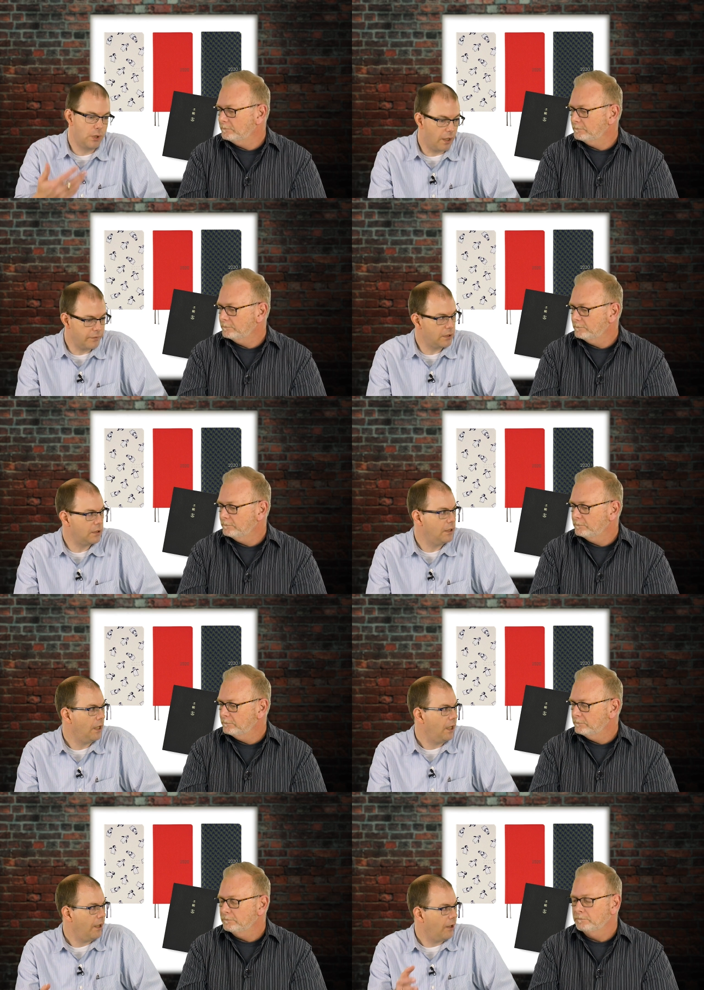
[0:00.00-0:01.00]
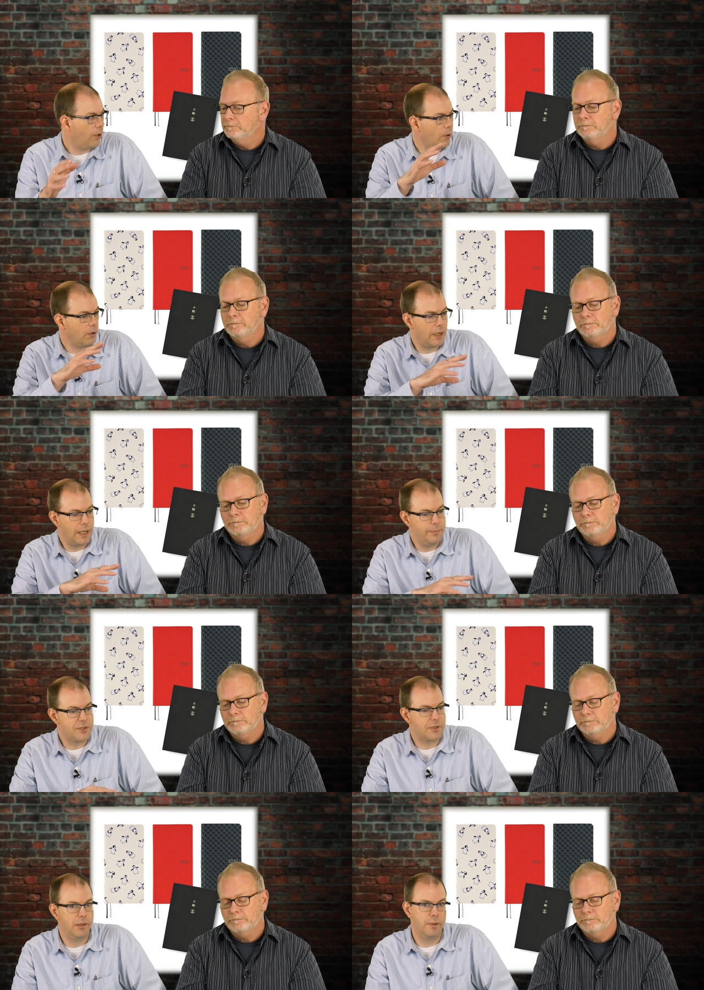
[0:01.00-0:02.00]
Speaker 1: cover or I'm
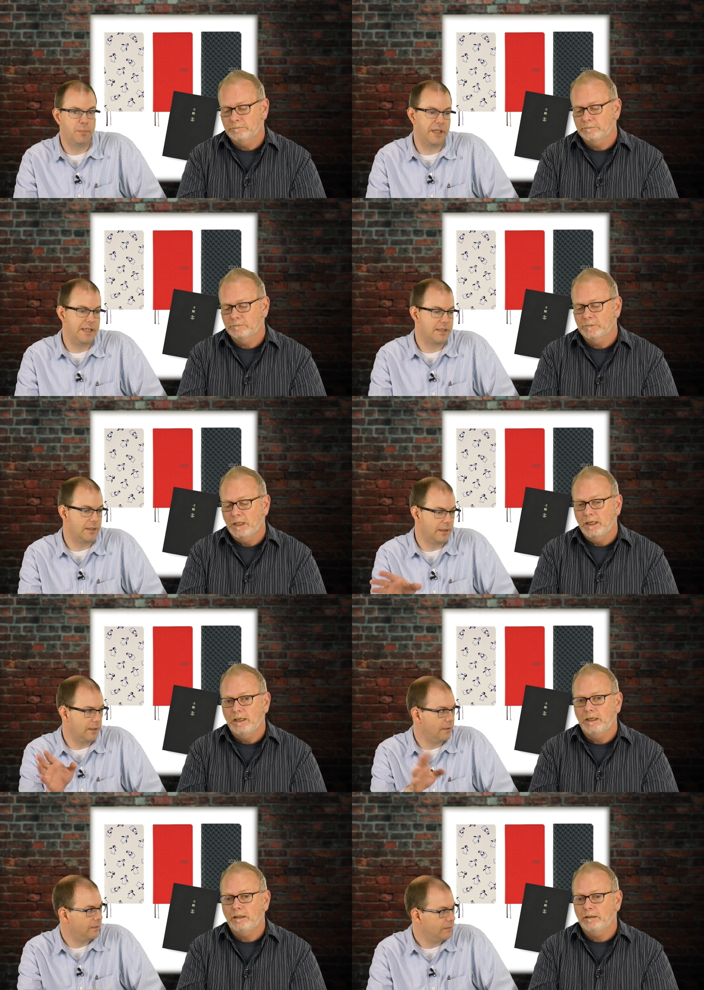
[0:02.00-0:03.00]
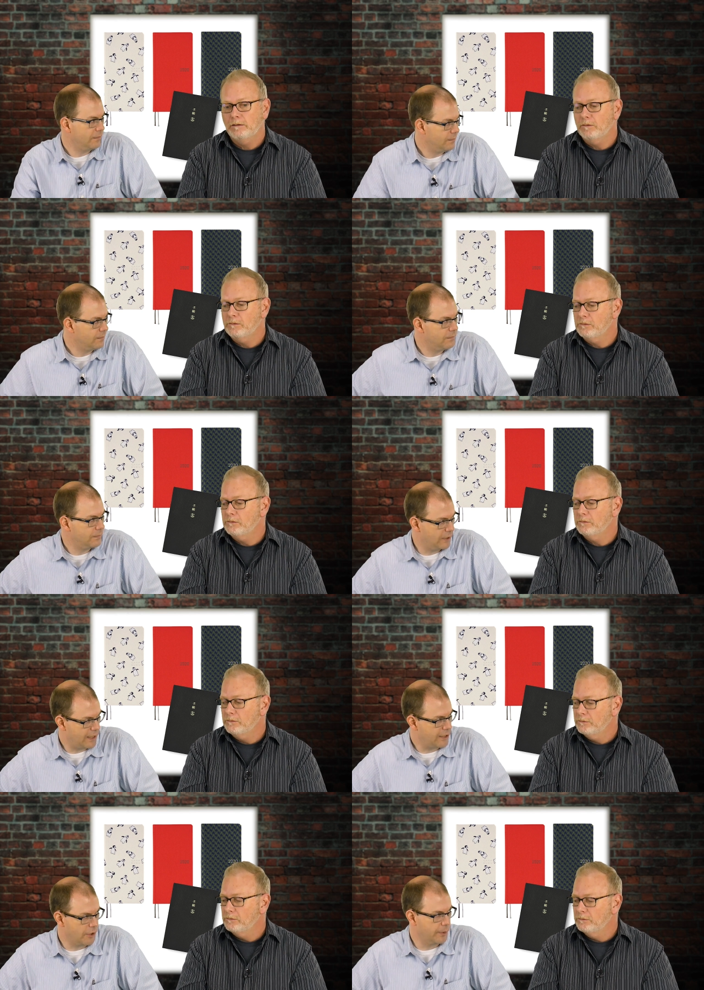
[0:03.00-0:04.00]
just going to replace the
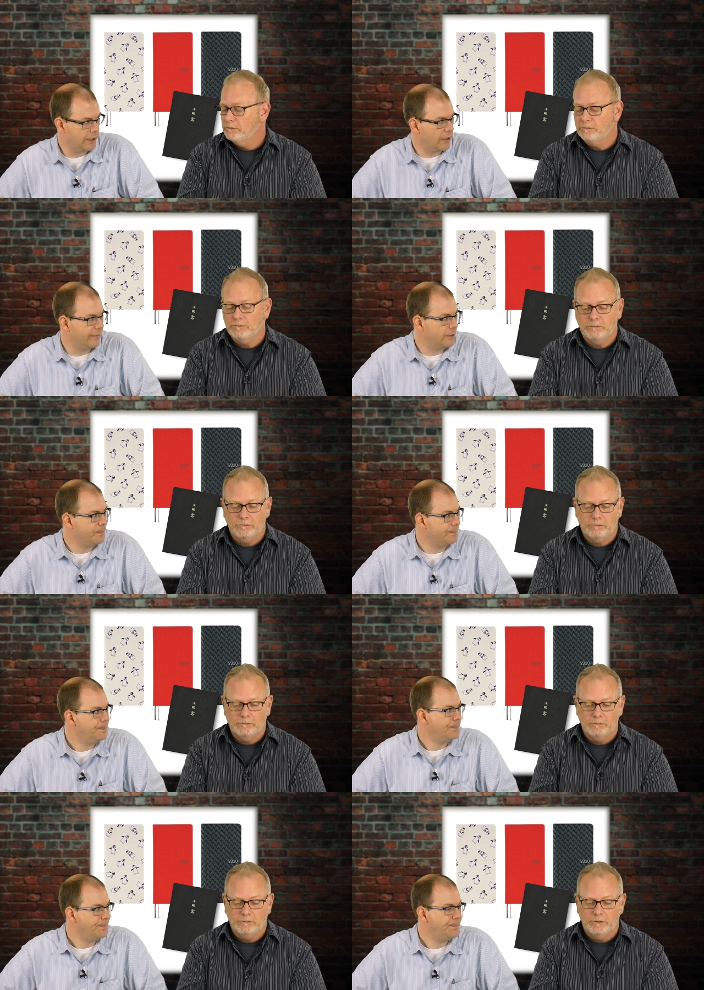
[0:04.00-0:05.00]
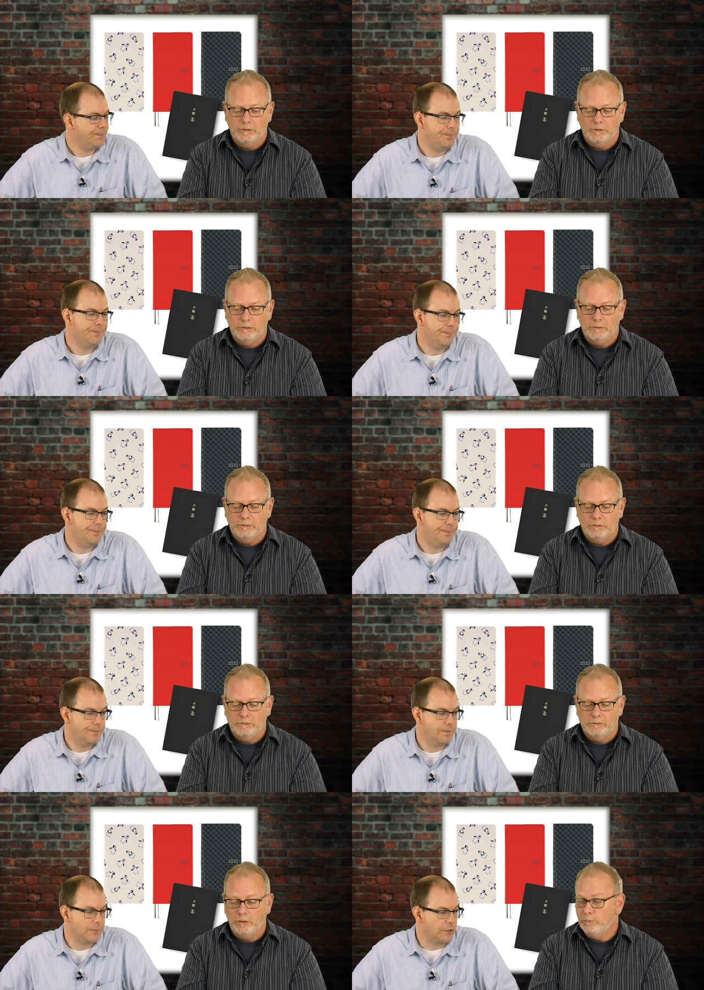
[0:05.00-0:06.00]
Techo and the cover.
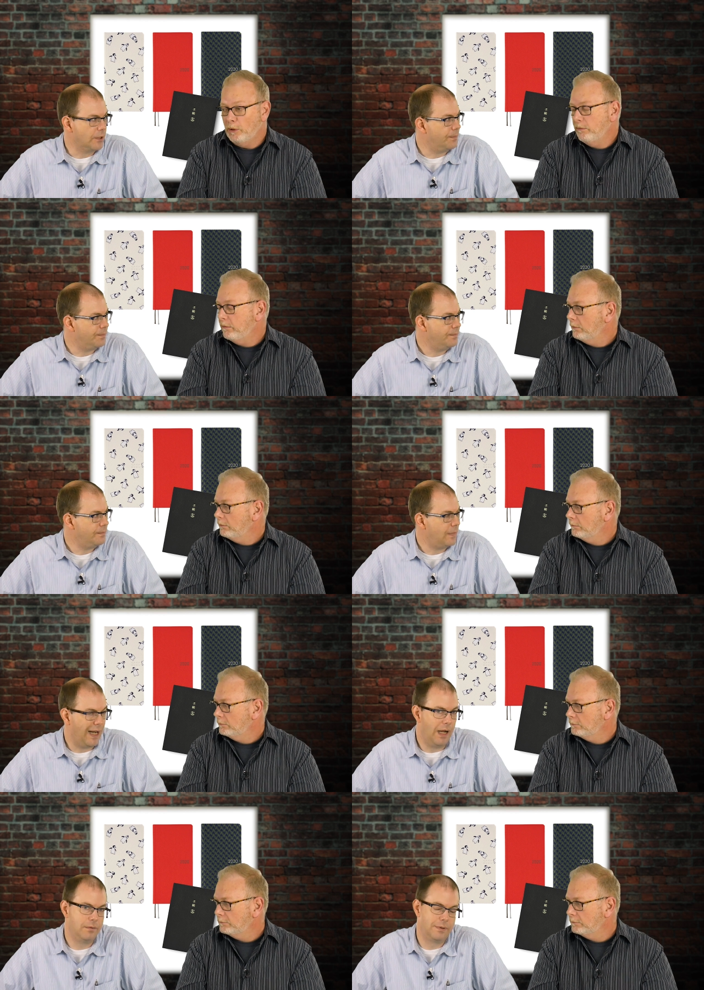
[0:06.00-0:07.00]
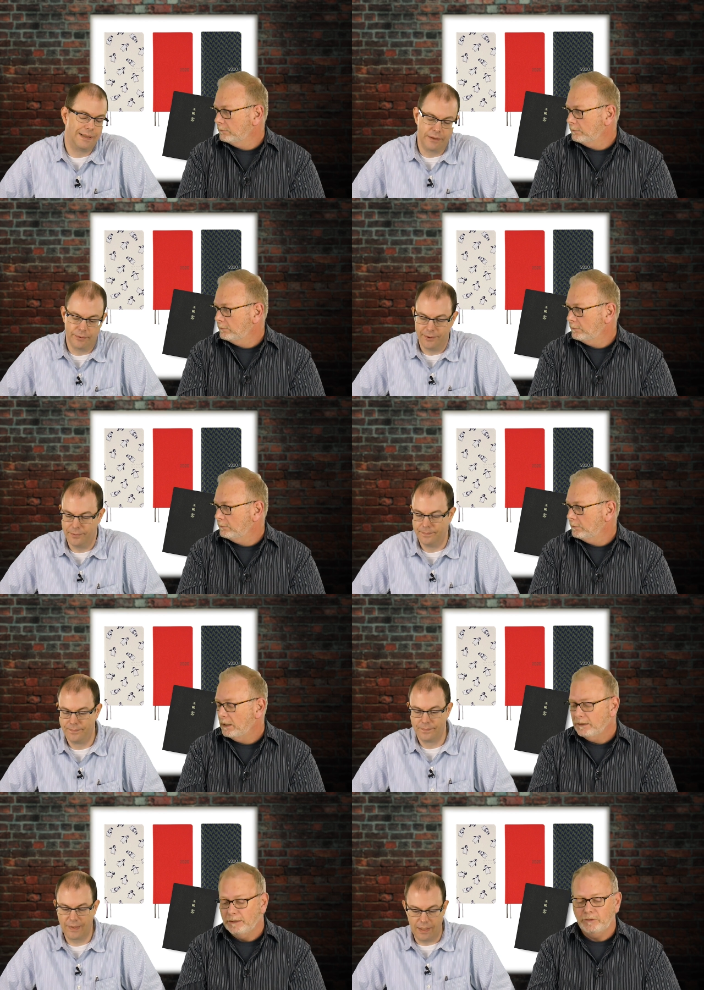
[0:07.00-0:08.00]
Speaker 2: Or both?
Speaker 1: I don't know.
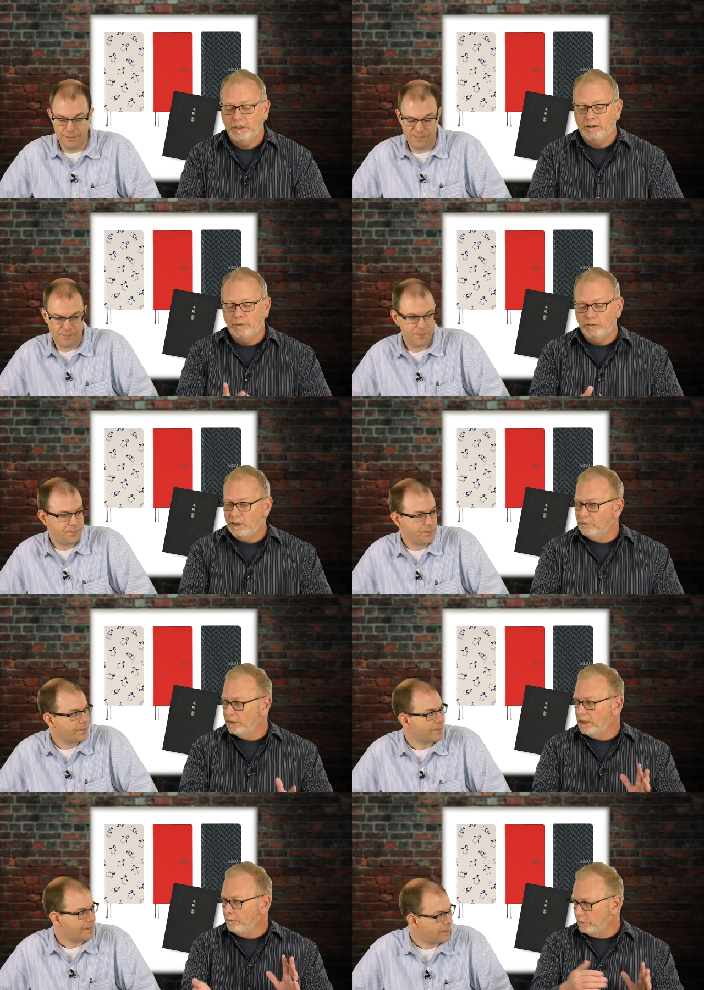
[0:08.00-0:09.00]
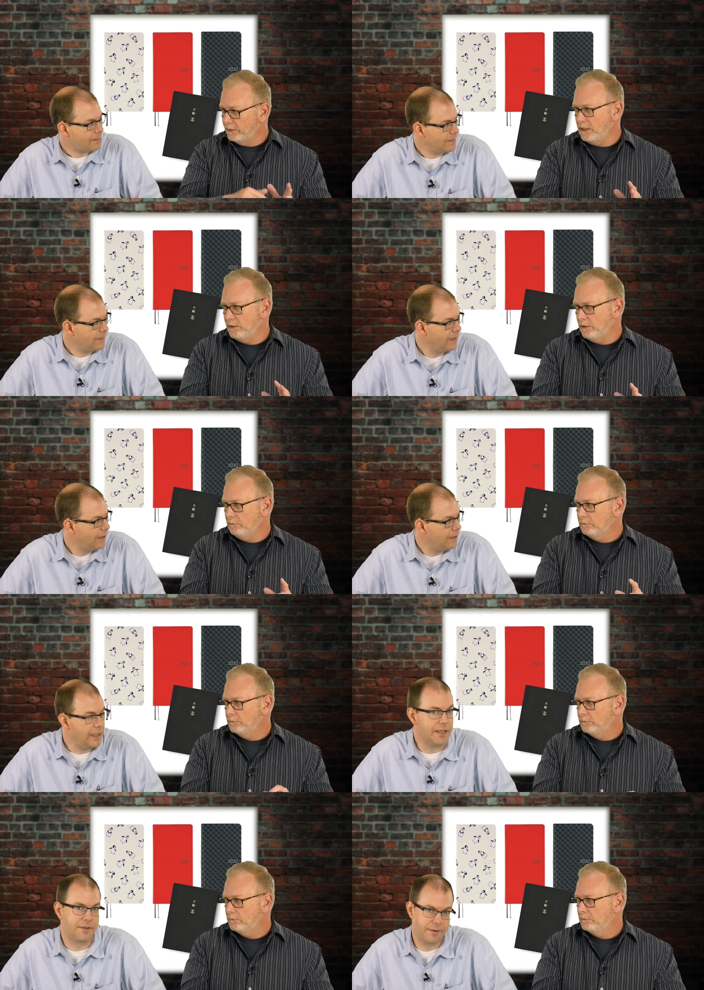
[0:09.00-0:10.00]
Speaker 2: Now, if you get the new cover, it comes with a Techo.
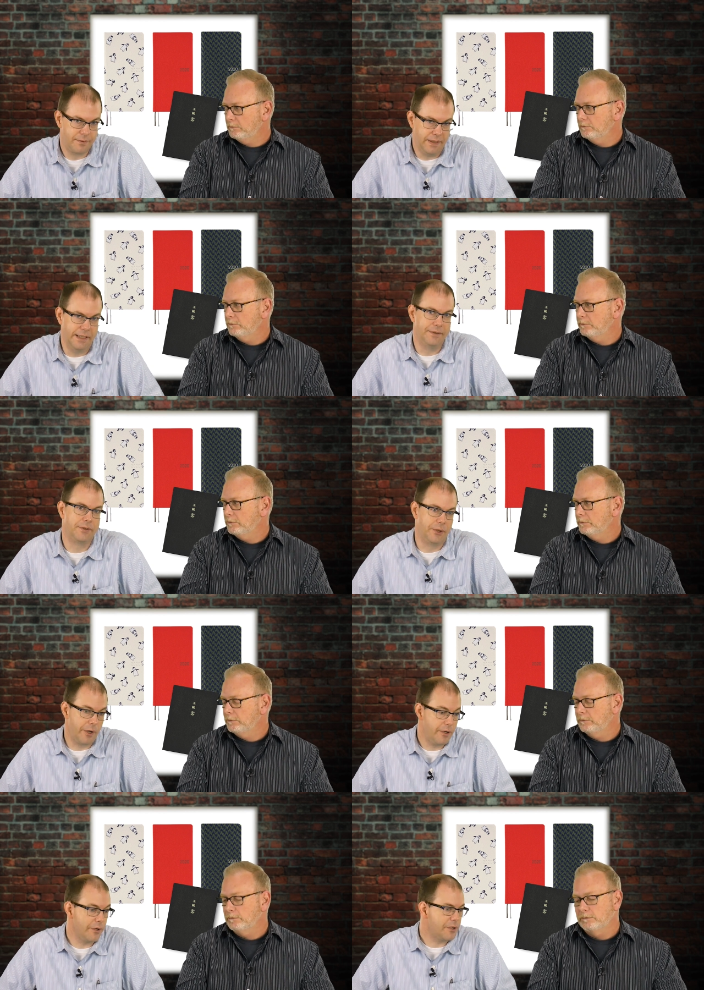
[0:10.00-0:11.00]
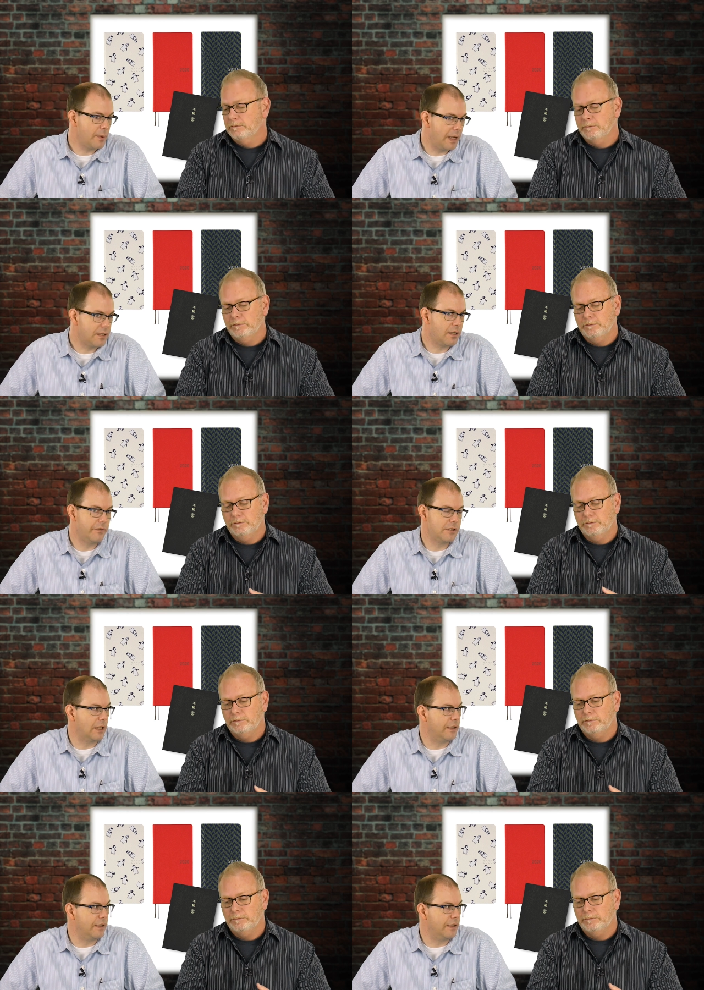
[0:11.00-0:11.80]
Speaker 1: Yes, yeah. So there are some nice covers